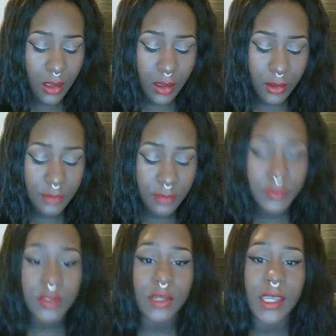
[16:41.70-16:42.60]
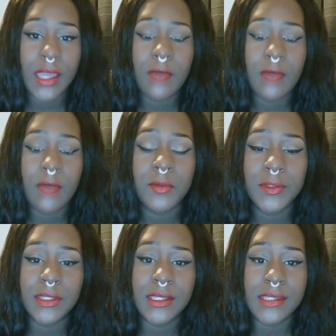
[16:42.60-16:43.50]
So yeah, I will
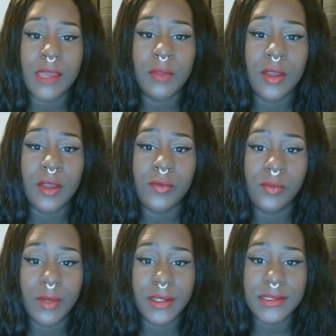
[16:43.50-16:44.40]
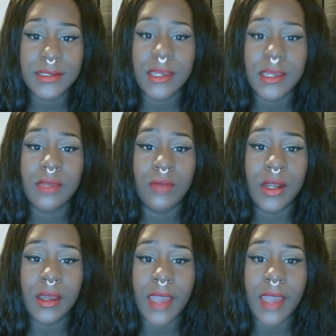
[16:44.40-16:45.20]
put the link down below for exactly what I